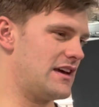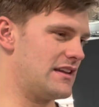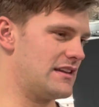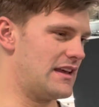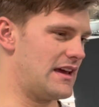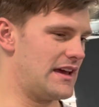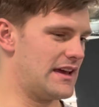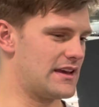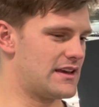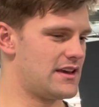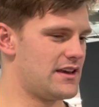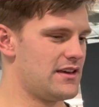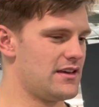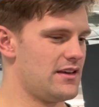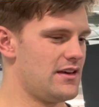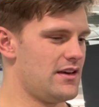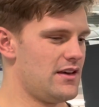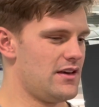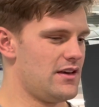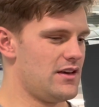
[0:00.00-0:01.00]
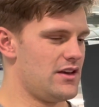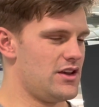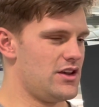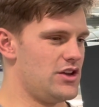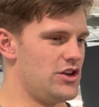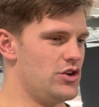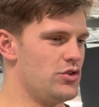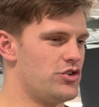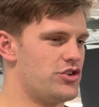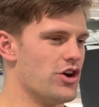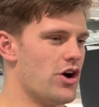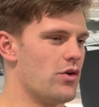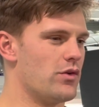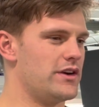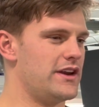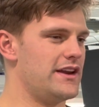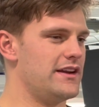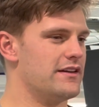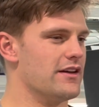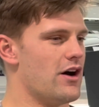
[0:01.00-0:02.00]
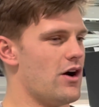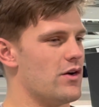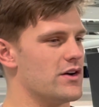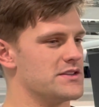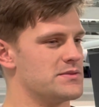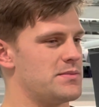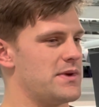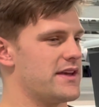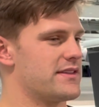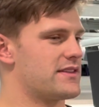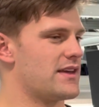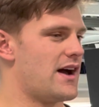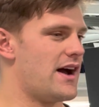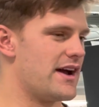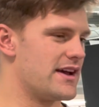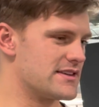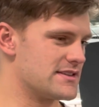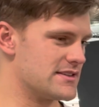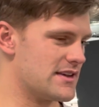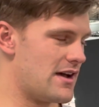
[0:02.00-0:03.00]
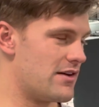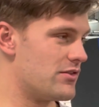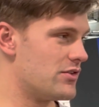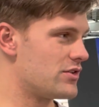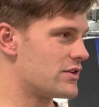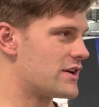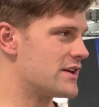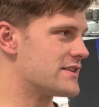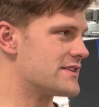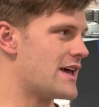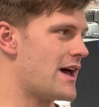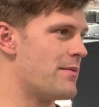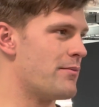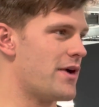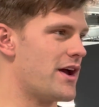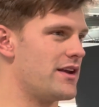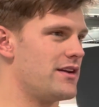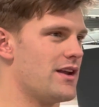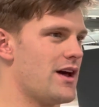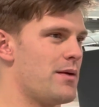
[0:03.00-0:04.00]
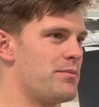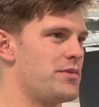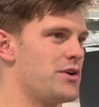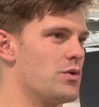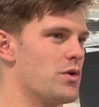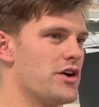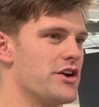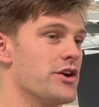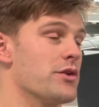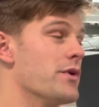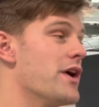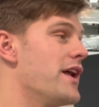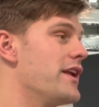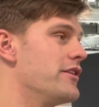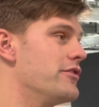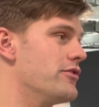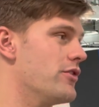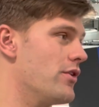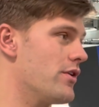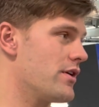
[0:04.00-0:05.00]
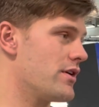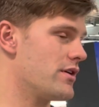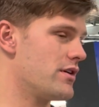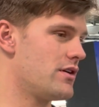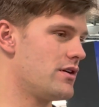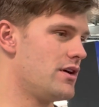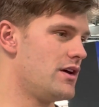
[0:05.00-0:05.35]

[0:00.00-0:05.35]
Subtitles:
And, like you don't need to always be at the highest level because that might not be where you're ready for.